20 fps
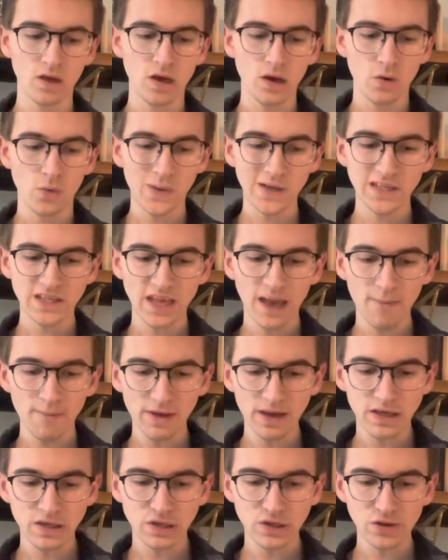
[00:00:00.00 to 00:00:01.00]
We step
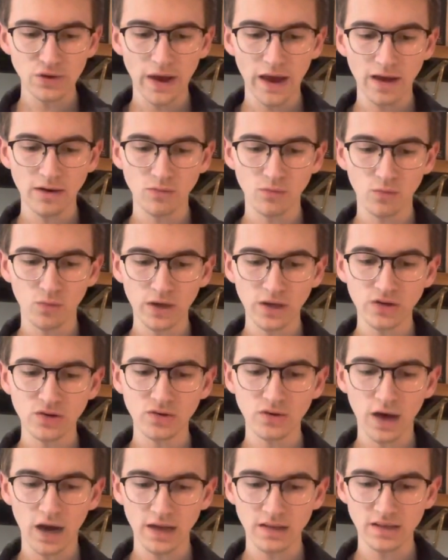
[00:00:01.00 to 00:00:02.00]
into and we do
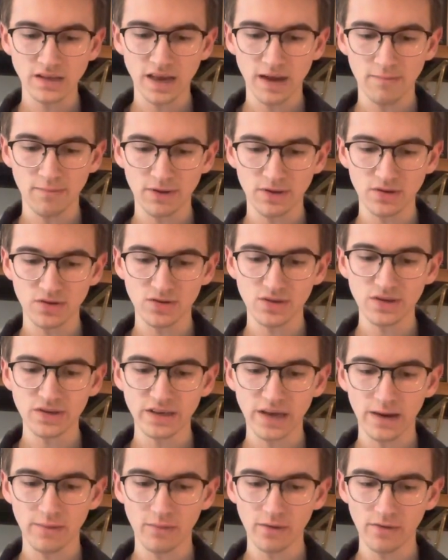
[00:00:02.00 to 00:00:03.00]
not step into the
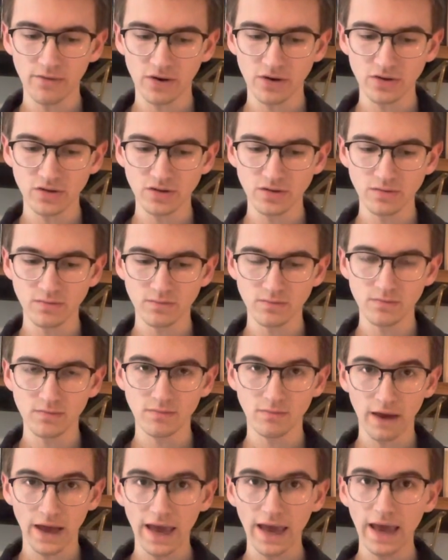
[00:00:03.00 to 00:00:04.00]
same rivers.
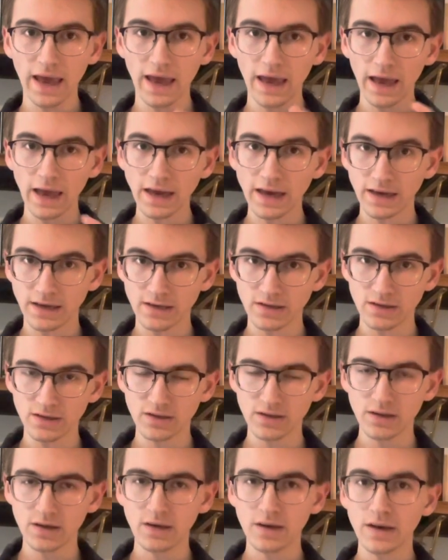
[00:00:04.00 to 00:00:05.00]
And
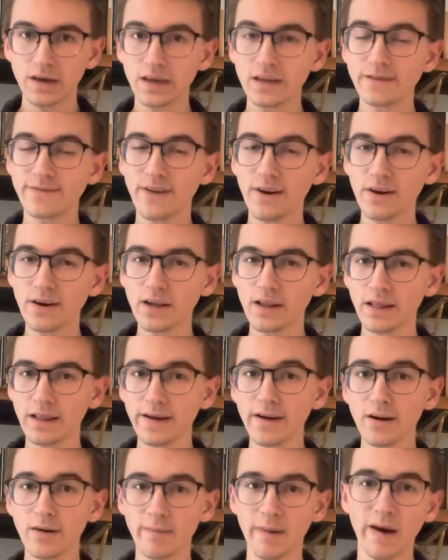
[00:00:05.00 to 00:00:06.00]
he's very
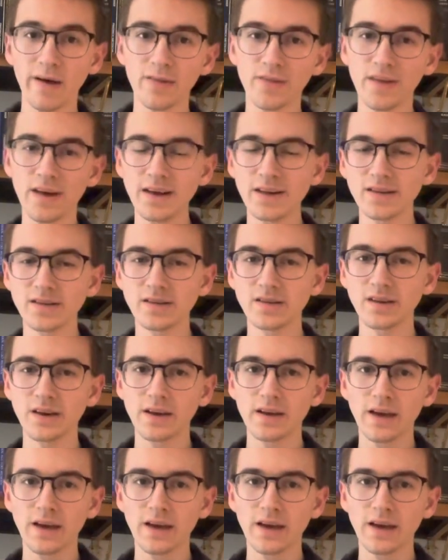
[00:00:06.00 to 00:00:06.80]
clear about this.